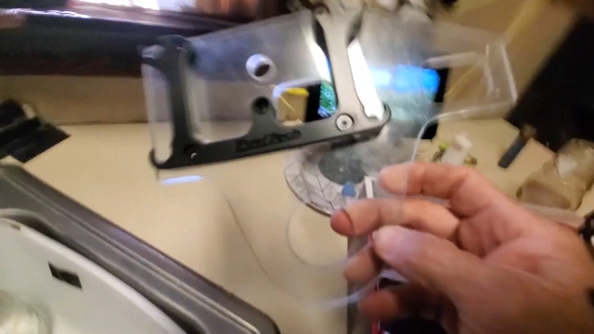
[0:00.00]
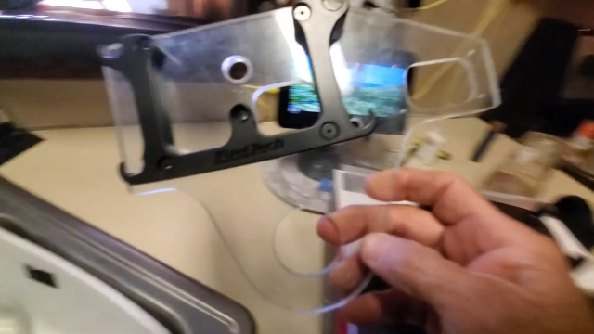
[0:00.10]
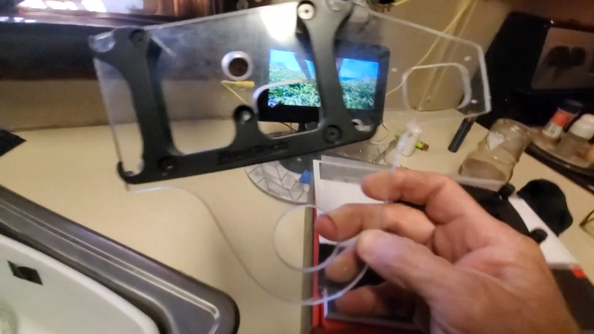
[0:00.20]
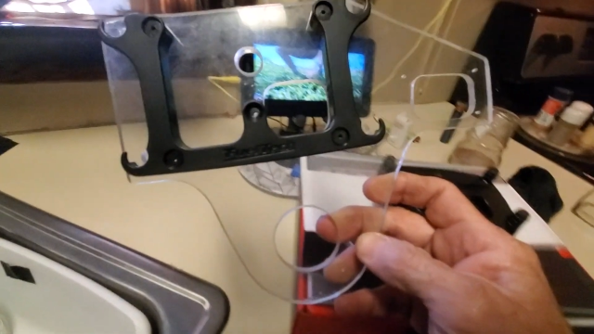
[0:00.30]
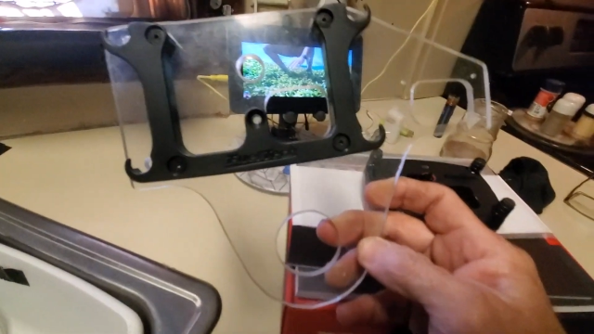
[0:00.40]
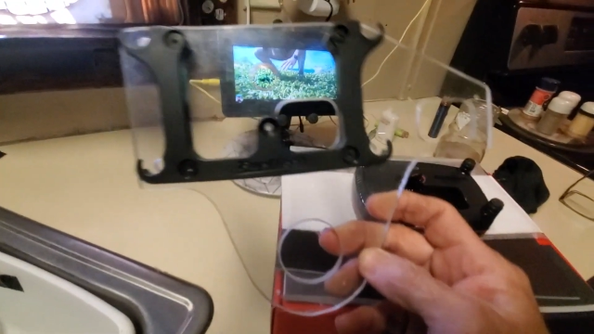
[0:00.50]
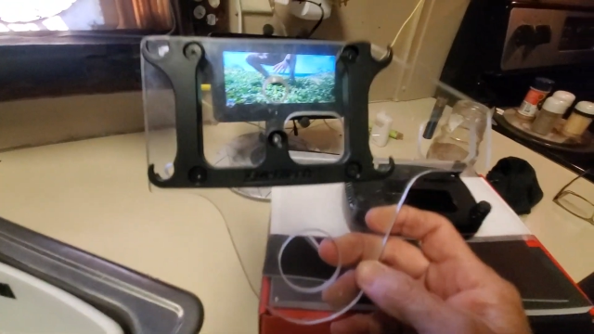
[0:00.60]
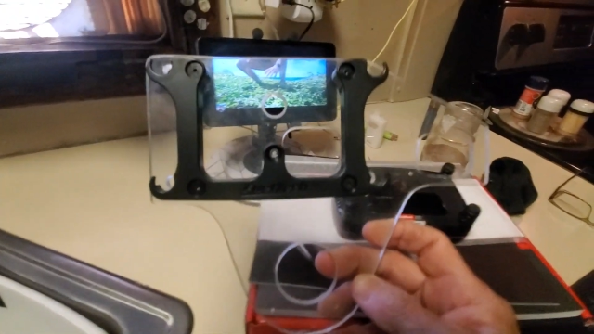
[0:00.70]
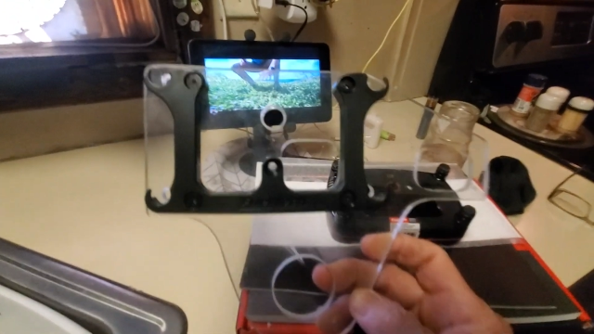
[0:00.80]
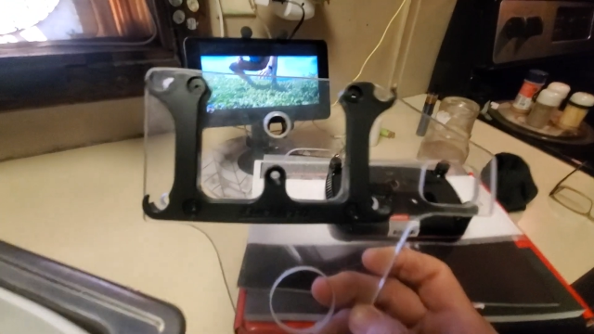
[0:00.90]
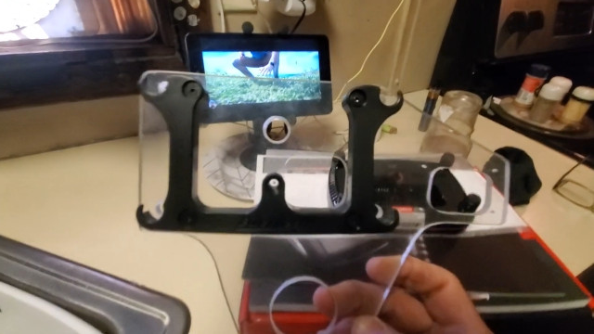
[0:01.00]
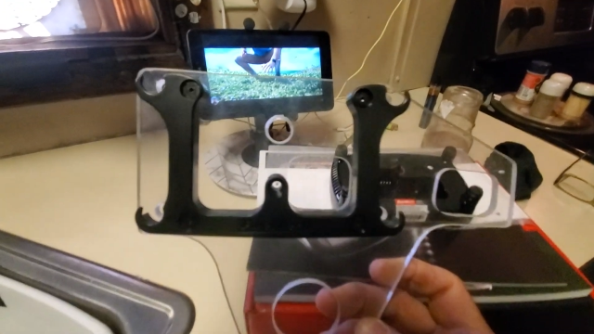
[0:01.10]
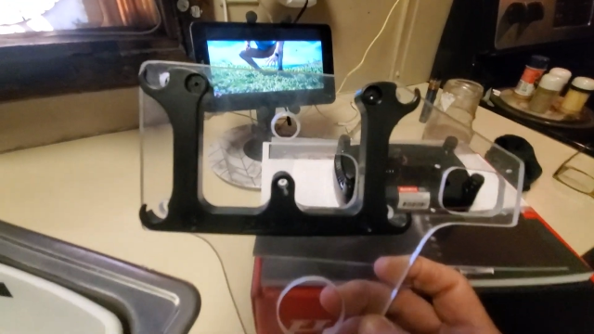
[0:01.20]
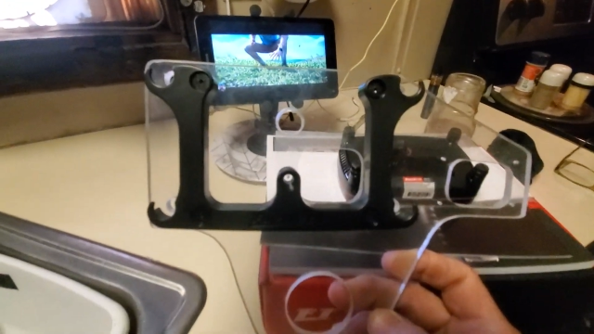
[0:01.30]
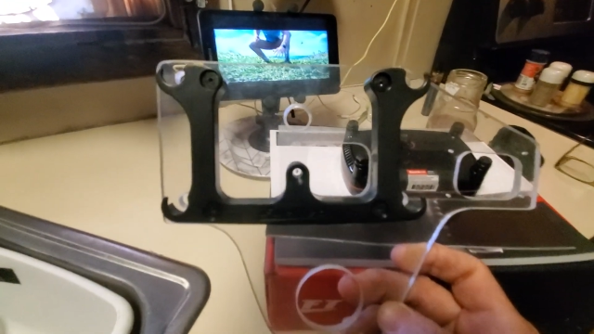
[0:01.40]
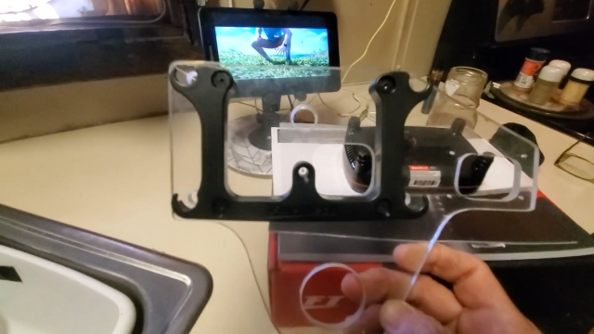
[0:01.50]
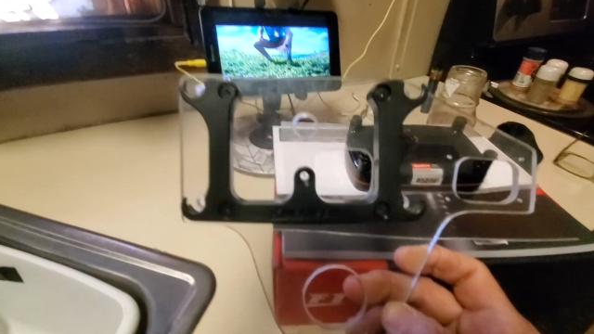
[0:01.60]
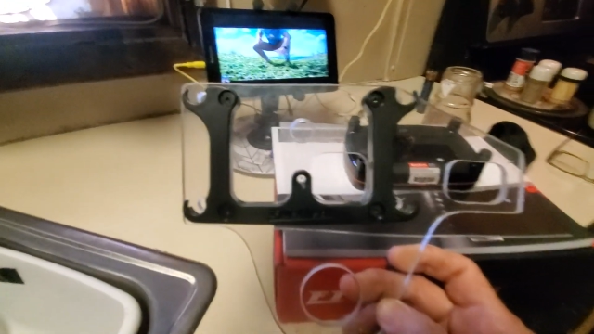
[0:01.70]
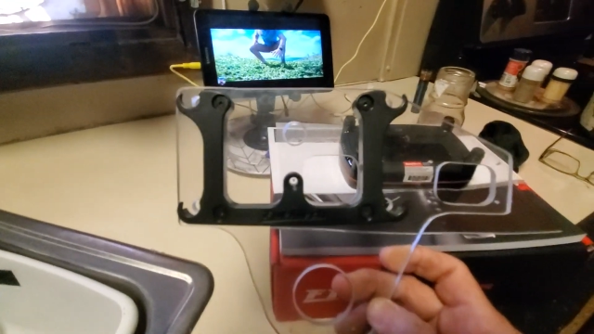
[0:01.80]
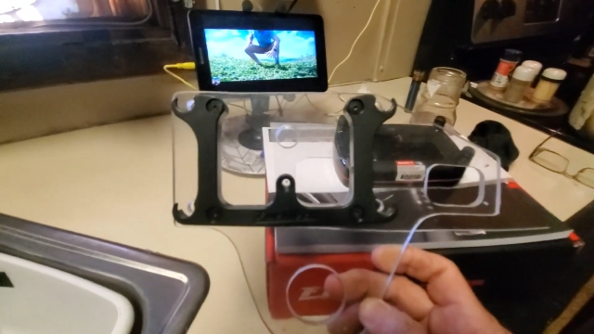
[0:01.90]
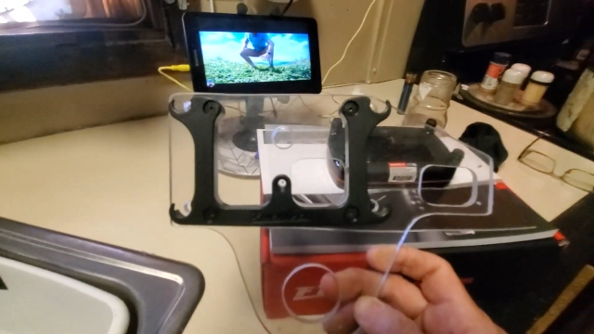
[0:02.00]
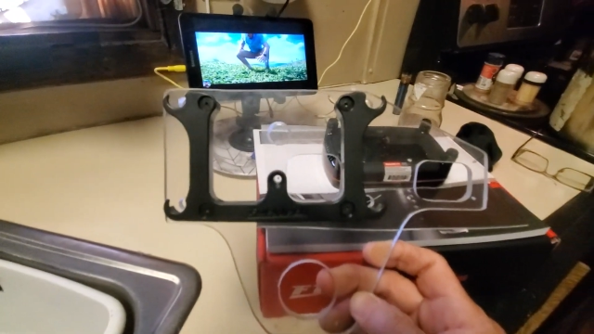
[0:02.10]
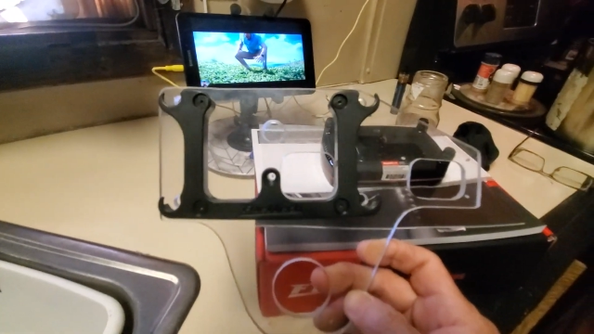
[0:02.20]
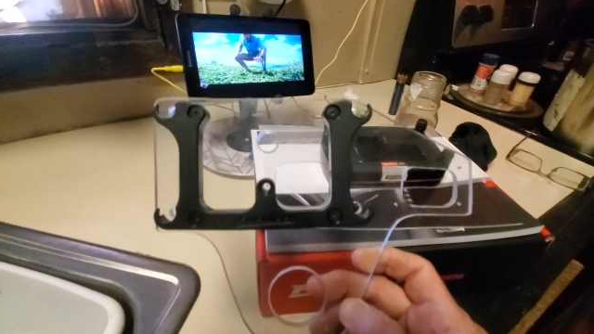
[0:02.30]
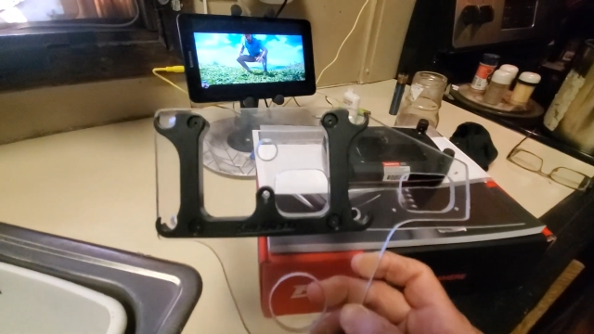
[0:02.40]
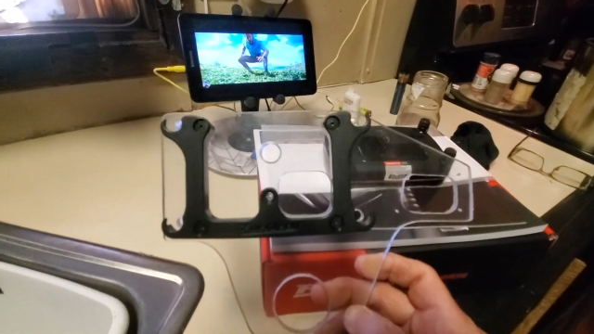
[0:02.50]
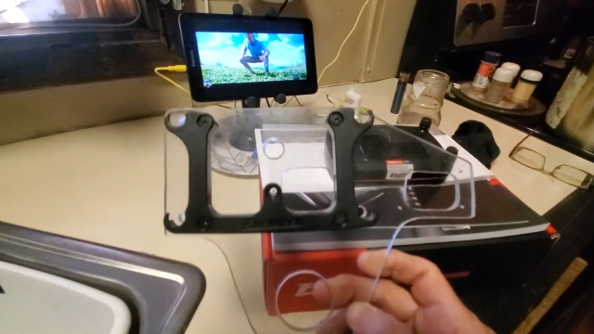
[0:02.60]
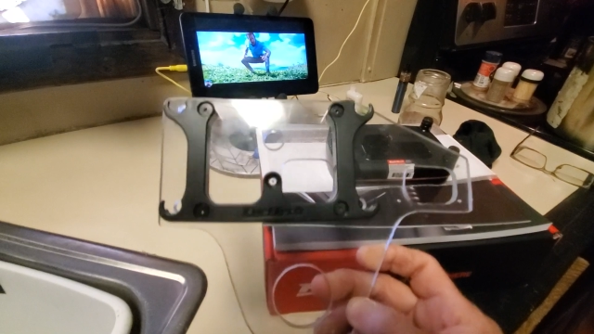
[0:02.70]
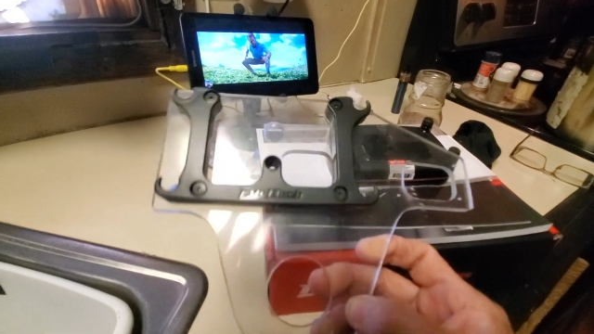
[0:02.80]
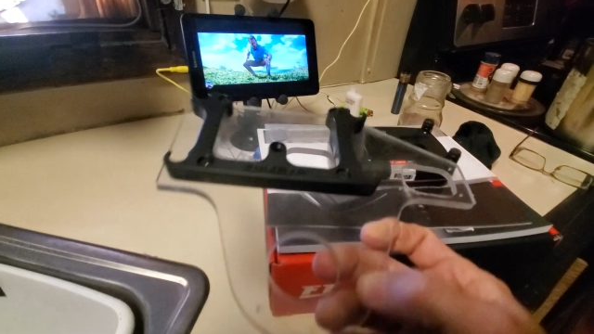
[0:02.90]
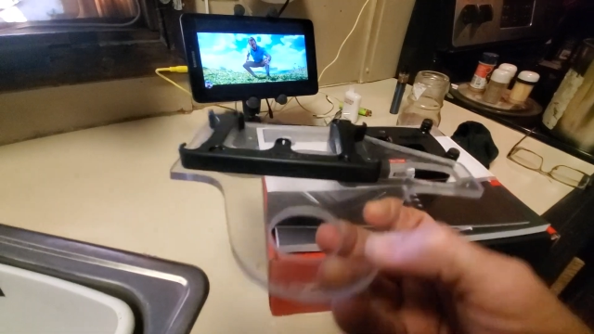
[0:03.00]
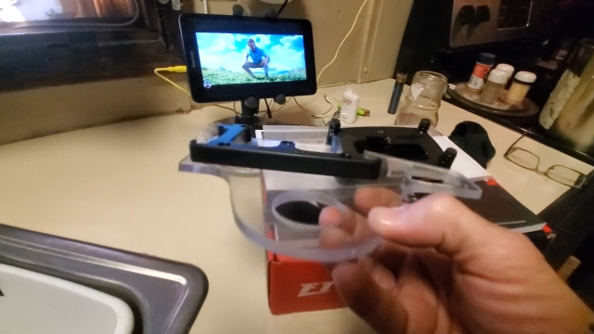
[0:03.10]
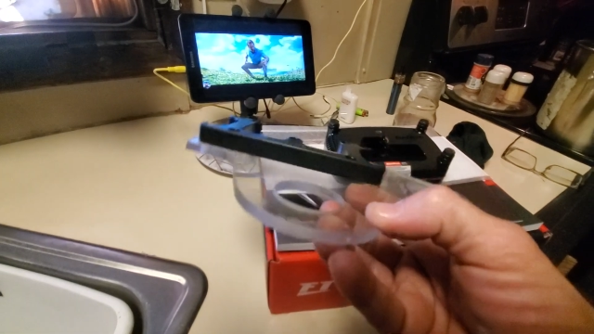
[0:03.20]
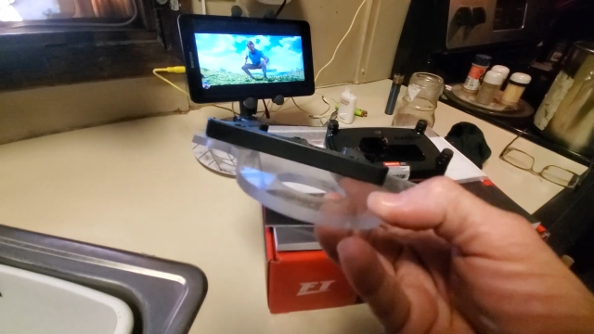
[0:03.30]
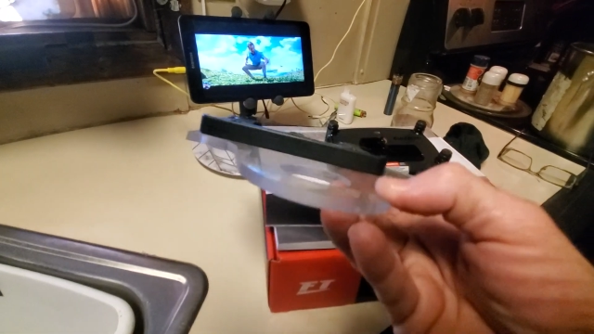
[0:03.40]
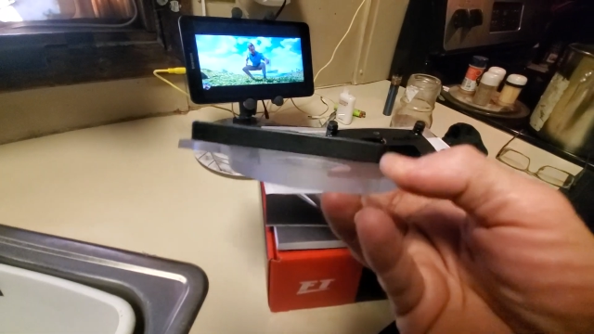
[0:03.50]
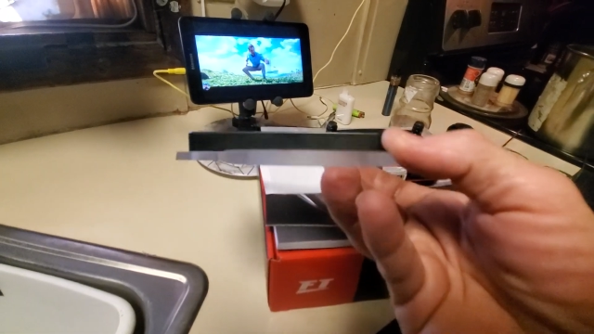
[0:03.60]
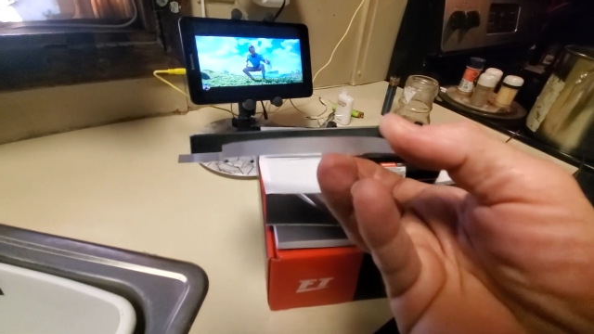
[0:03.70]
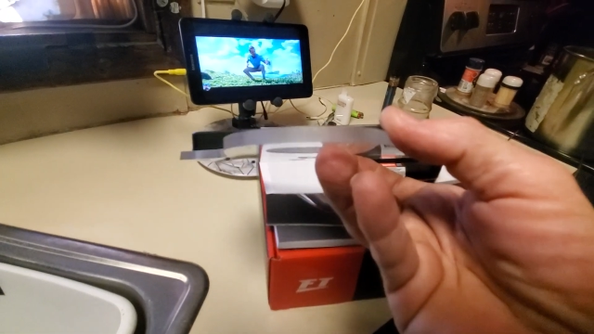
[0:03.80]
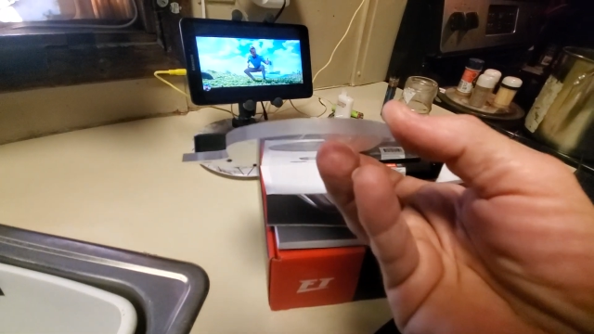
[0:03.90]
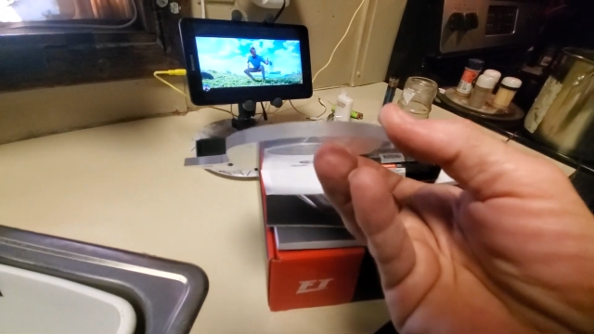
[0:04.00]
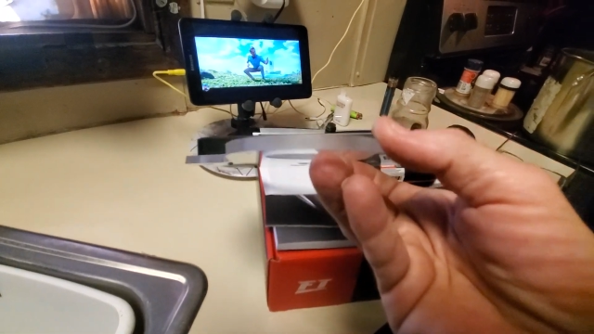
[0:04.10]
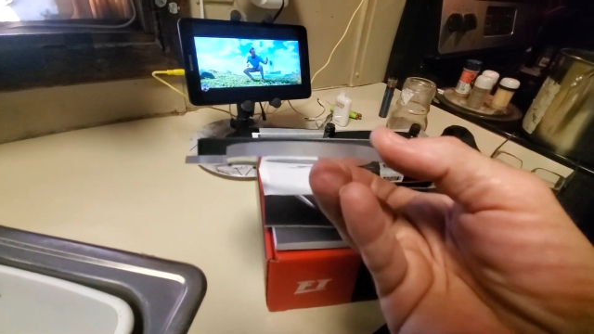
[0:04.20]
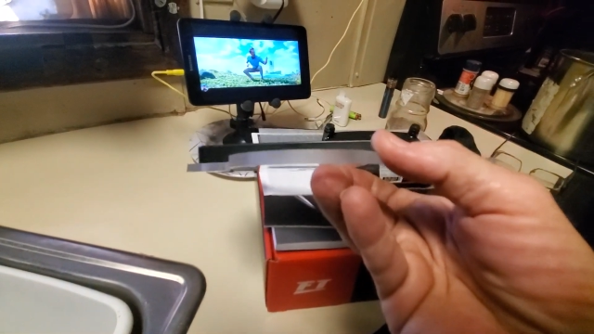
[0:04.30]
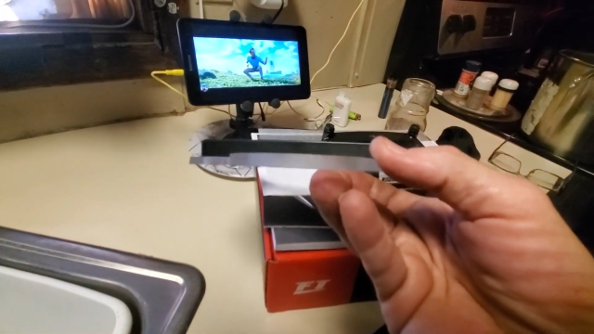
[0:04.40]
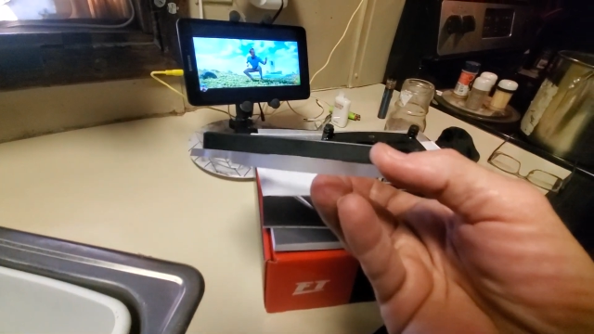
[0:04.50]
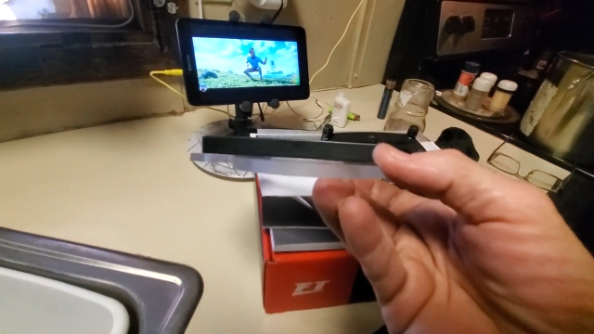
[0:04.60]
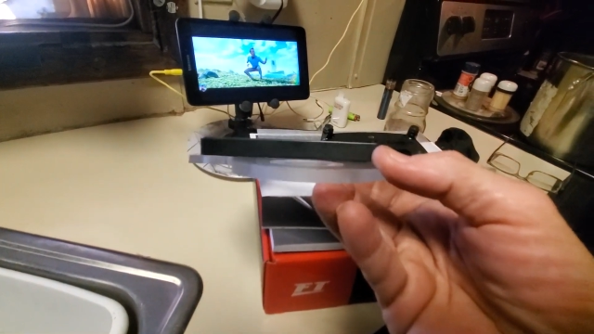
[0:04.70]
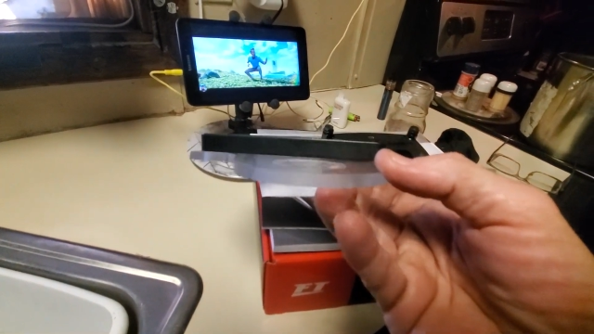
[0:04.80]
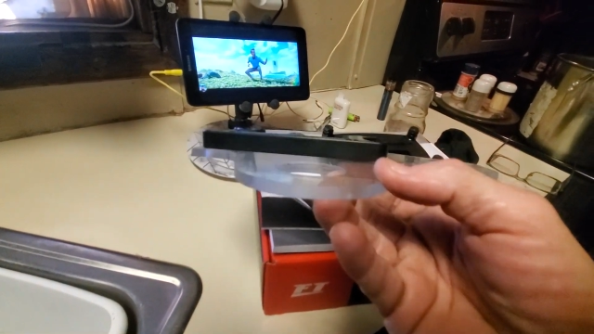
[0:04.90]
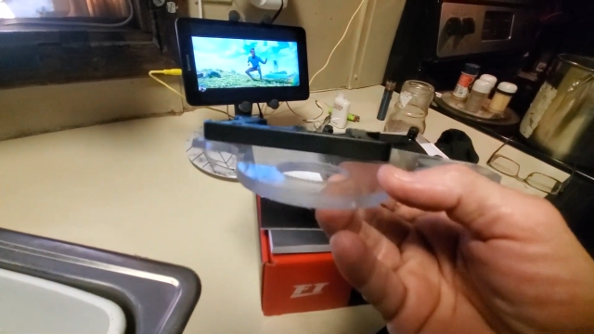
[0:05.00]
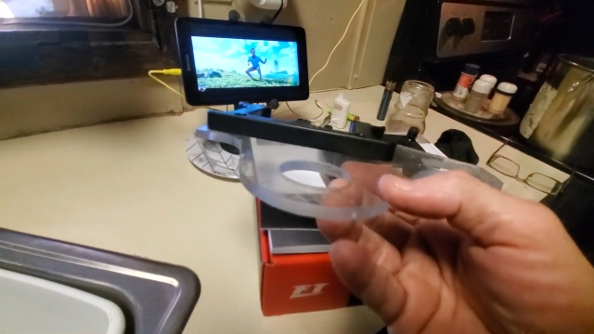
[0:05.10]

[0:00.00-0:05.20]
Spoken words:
[unreadable: no face in view]